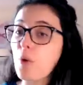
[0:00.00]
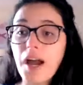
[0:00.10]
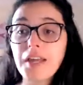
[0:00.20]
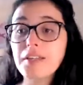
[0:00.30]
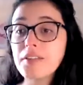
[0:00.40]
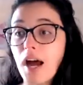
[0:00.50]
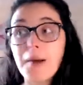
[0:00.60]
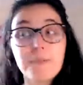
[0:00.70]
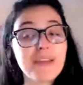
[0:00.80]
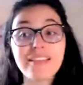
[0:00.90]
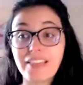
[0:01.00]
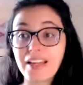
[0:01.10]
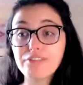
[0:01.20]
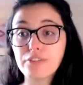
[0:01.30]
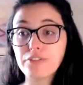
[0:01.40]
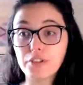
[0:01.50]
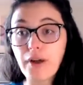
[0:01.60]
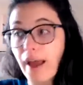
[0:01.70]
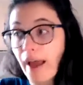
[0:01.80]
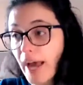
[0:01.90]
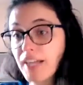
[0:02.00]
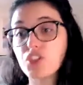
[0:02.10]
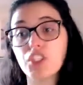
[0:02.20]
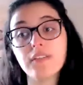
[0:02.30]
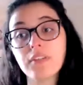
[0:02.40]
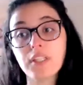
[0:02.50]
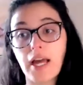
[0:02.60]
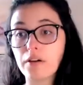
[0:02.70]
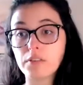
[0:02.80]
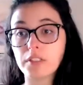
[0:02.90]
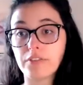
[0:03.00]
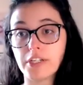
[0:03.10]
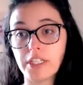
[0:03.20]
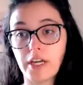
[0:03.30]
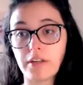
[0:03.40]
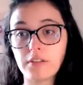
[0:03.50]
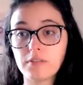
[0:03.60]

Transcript: why not be thankful for achieving that goal every day?